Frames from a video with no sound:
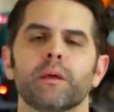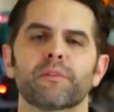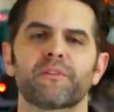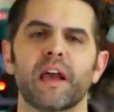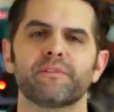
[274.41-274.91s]

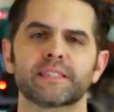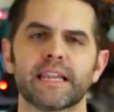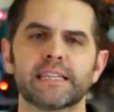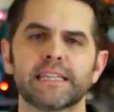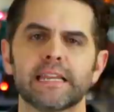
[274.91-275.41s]
Number five is
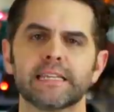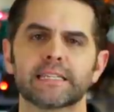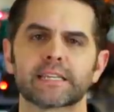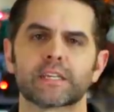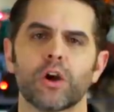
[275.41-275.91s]

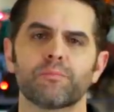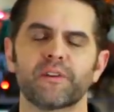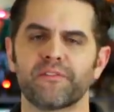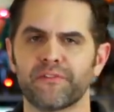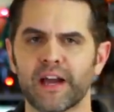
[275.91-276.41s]
1986
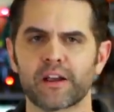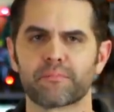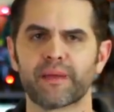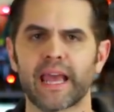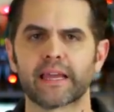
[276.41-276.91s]
Cobra
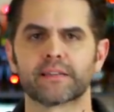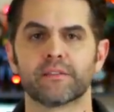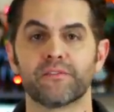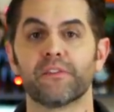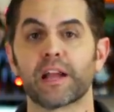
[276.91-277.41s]
Firebat.
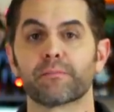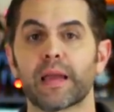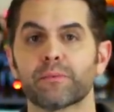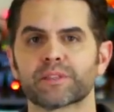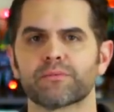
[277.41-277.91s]
The
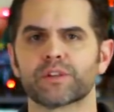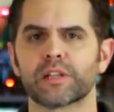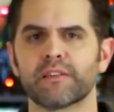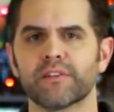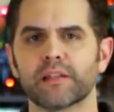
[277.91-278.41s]
Firebat was
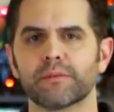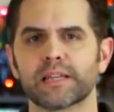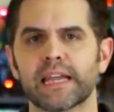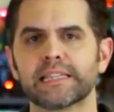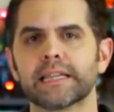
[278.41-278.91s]
originally available
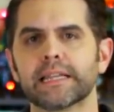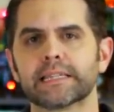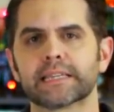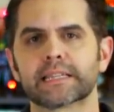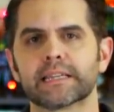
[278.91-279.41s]
in
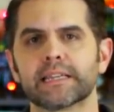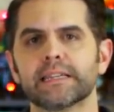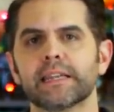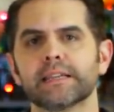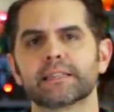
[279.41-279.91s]
1986 and
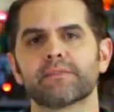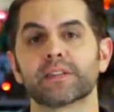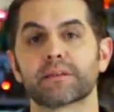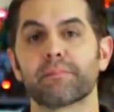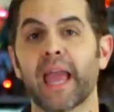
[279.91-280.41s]
1987
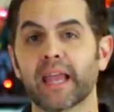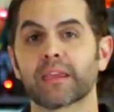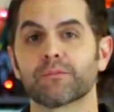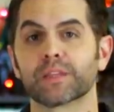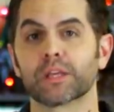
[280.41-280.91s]
as a
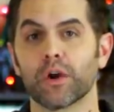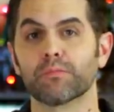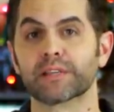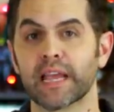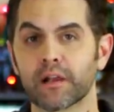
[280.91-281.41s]
pack-in with the
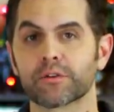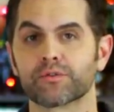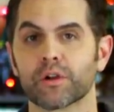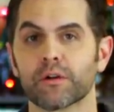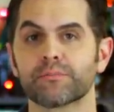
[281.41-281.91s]
Cobra
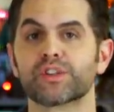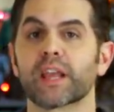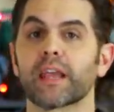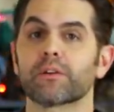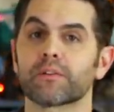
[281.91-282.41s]
Terrordrome.
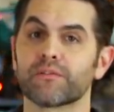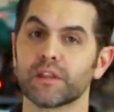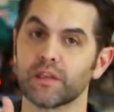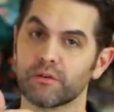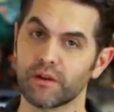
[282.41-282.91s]
Check out our
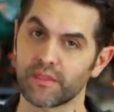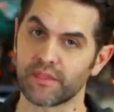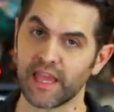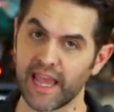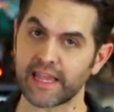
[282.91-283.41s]
video on
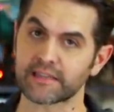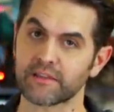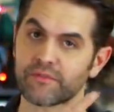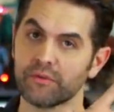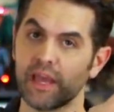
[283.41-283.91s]
that
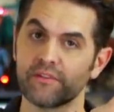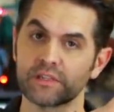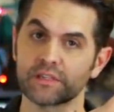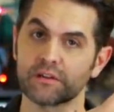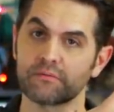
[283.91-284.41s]
if you
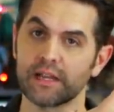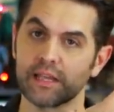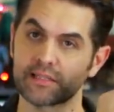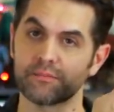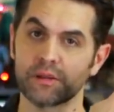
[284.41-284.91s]
haven't already.
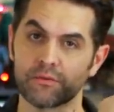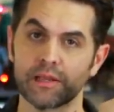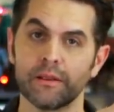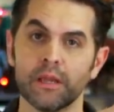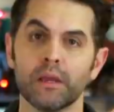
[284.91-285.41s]
It's up here,
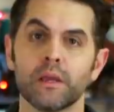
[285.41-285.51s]
right?